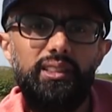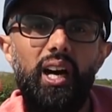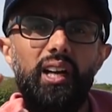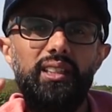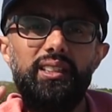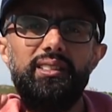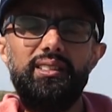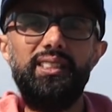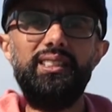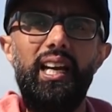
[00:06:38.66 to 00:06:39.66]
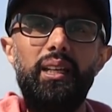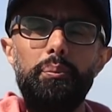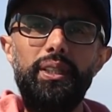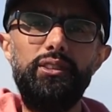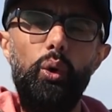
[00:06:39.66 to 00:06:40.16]
darkens the sky and
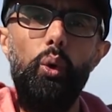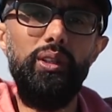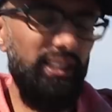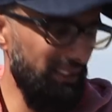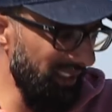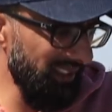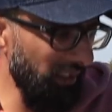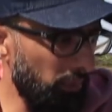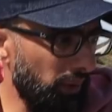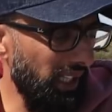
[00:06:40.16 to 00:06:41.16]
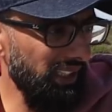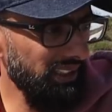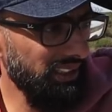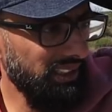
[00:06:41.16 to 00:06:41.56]
brings all that detail back.